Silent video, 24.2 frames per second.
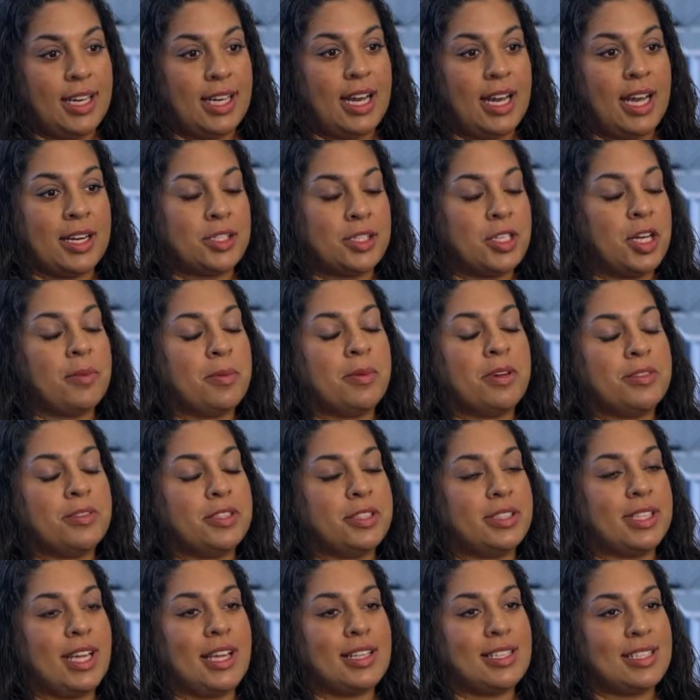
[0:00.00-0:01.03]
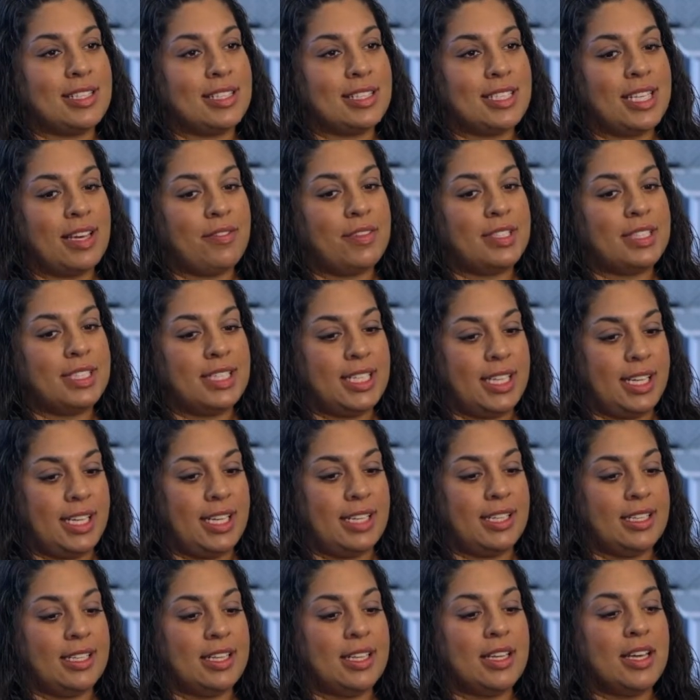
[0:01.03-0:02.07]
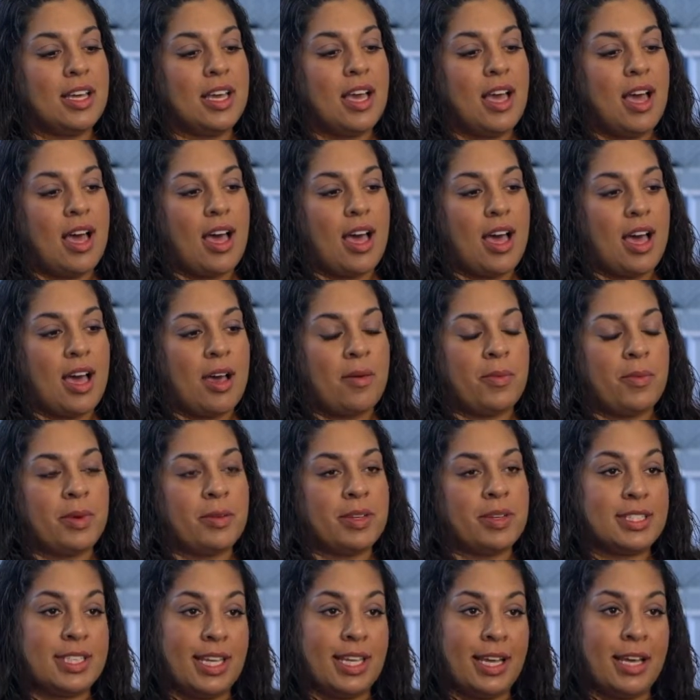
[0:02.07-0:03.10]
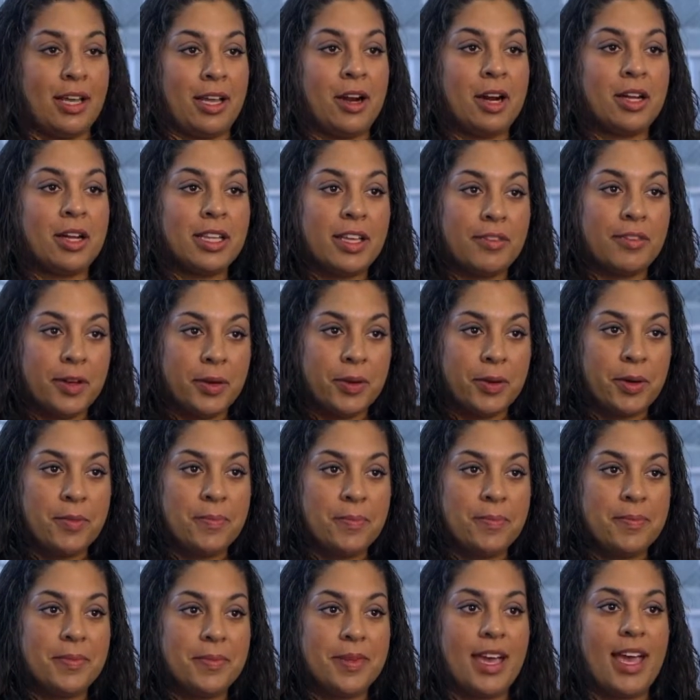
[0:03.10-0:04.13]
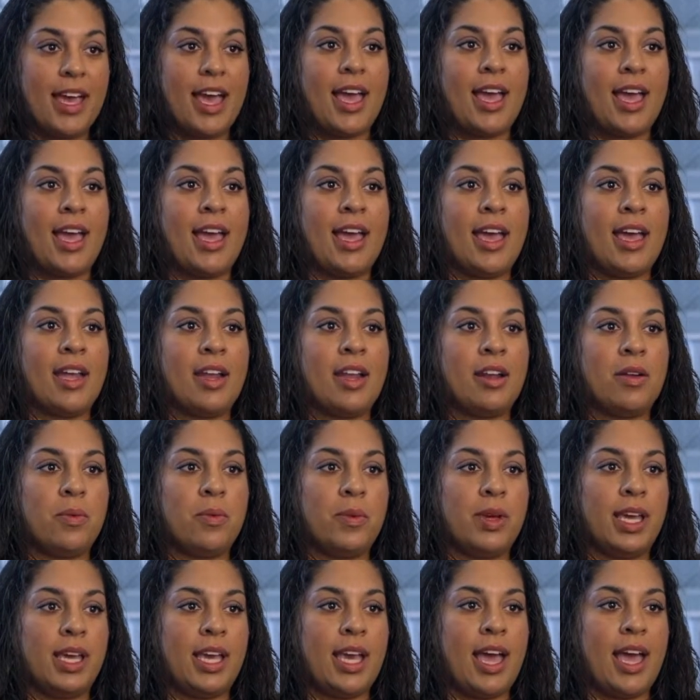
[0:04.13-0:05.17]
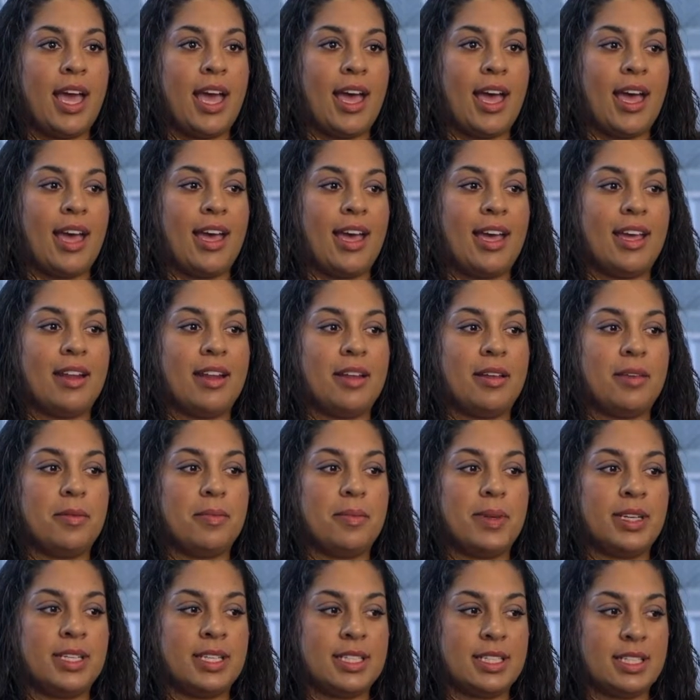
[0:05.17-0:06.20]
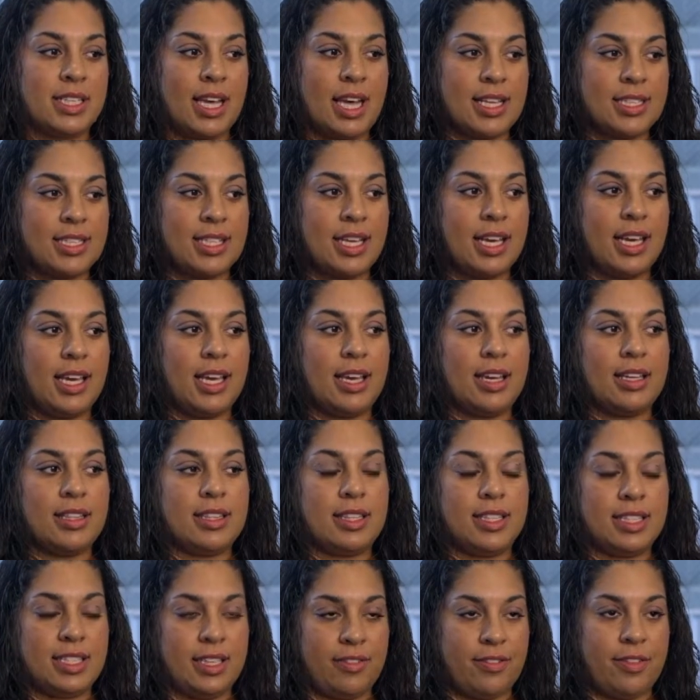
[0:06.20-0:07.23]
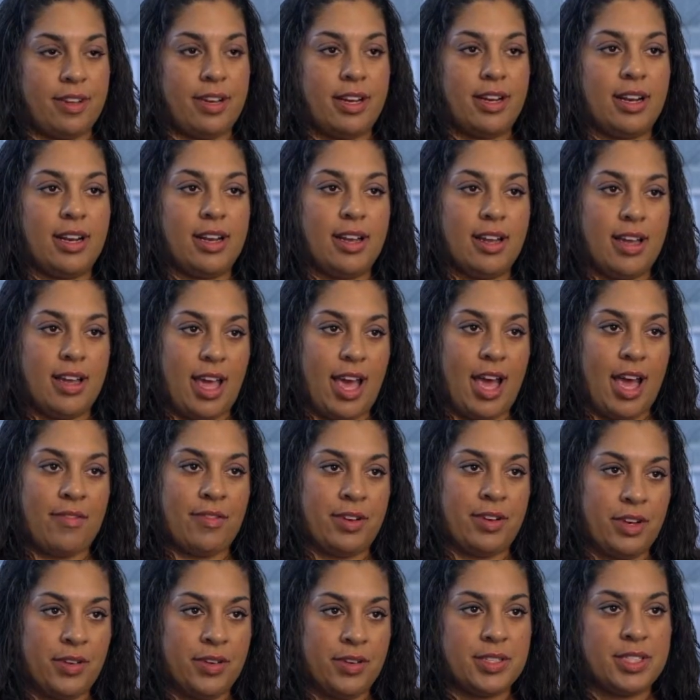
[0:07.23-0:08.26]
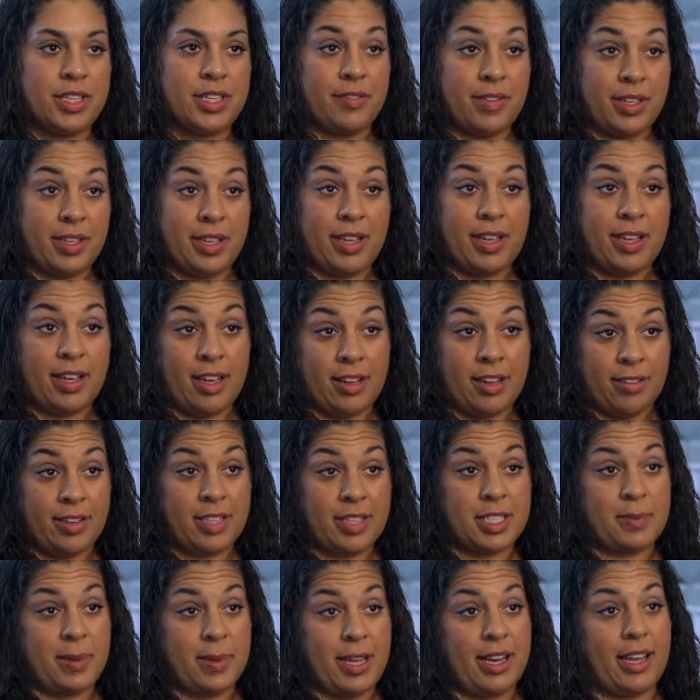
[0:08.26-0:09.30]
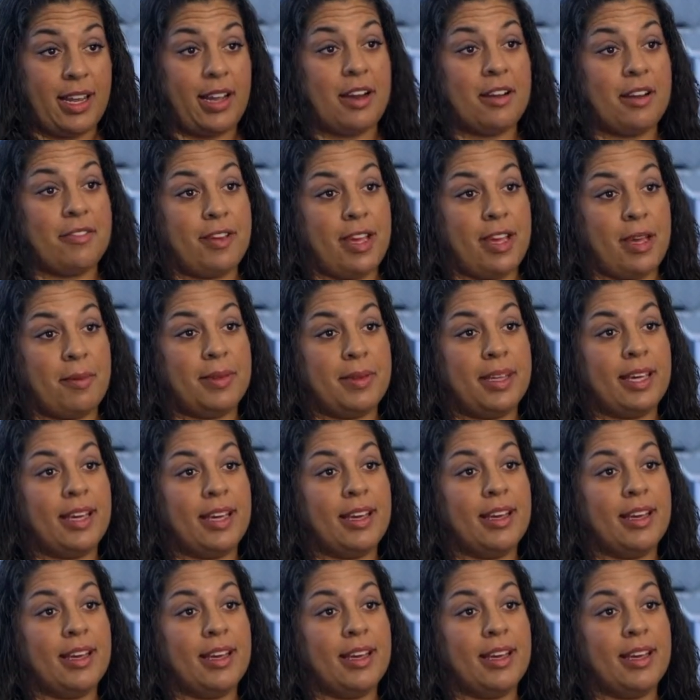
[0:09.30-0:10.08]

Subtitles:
In October of 2017, we were sitting in our living room and we had been discussing the different avenues of expanding our family.